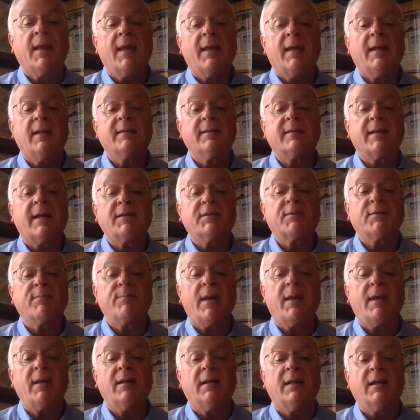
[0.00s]
It is
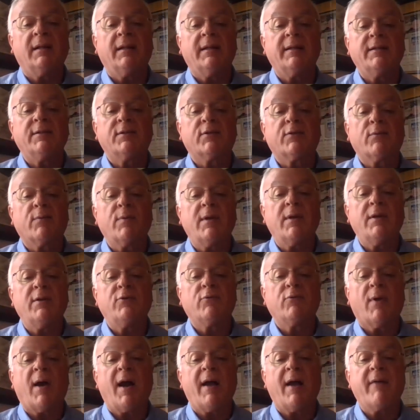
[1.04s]
estimated at least 3
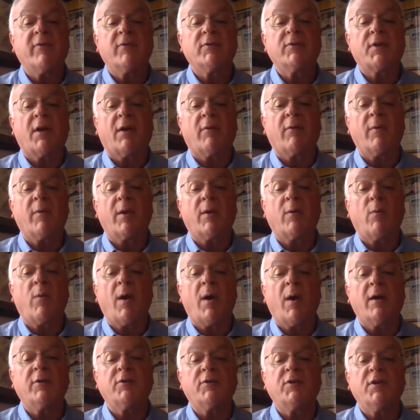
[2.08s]
drivers are
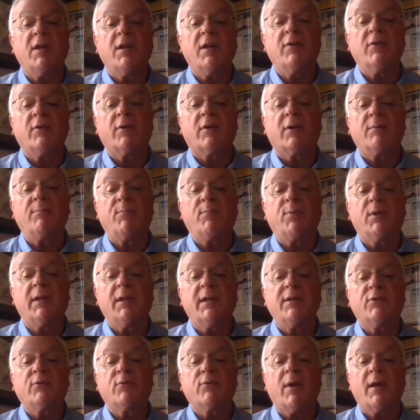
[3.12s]
required to either
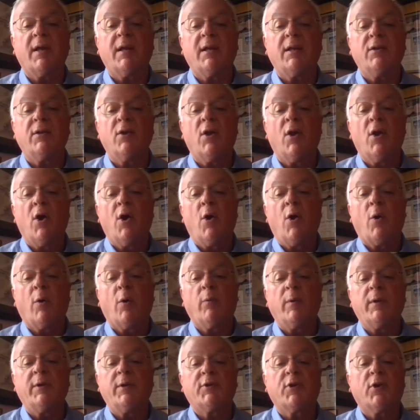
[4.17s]
complete training or
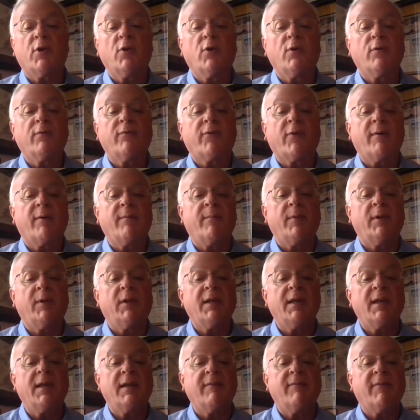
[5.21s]
return from
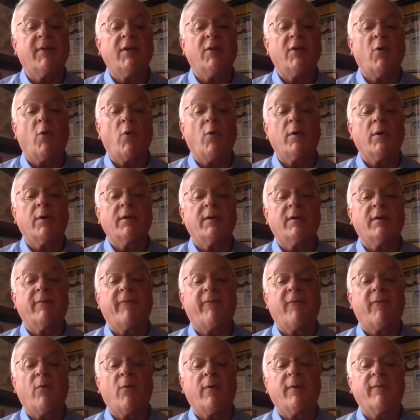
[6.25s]
leave in order
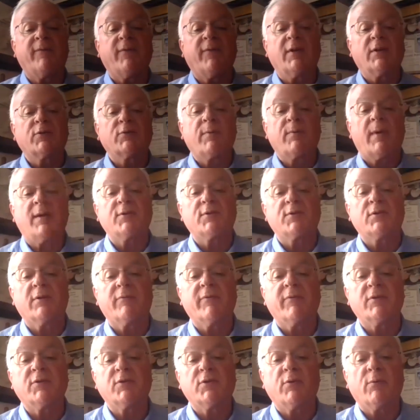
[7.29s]
for fixed route
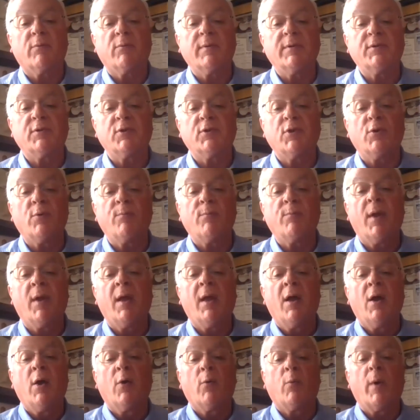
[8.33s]
service to resume
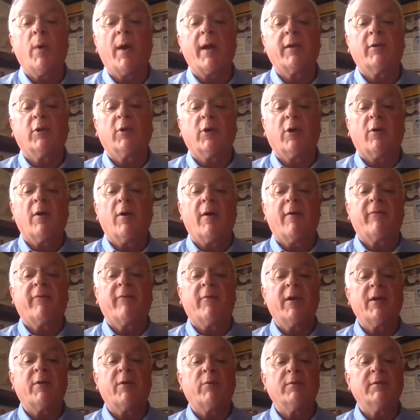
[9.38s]
regular
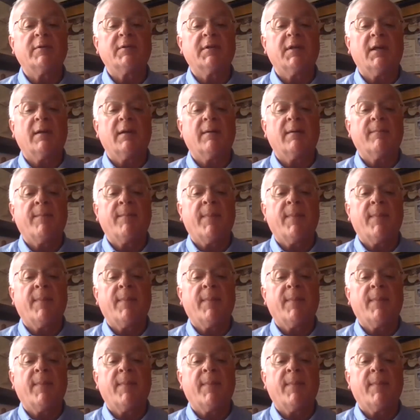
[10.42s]
frequency.